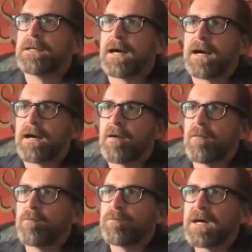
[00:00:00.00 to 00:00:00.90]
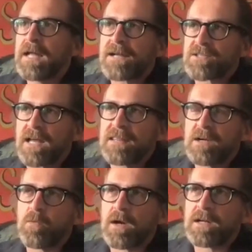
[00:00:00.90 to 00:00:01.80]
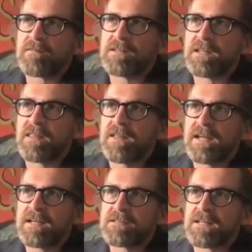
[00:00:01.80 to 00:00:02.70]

But actually, I think one of the things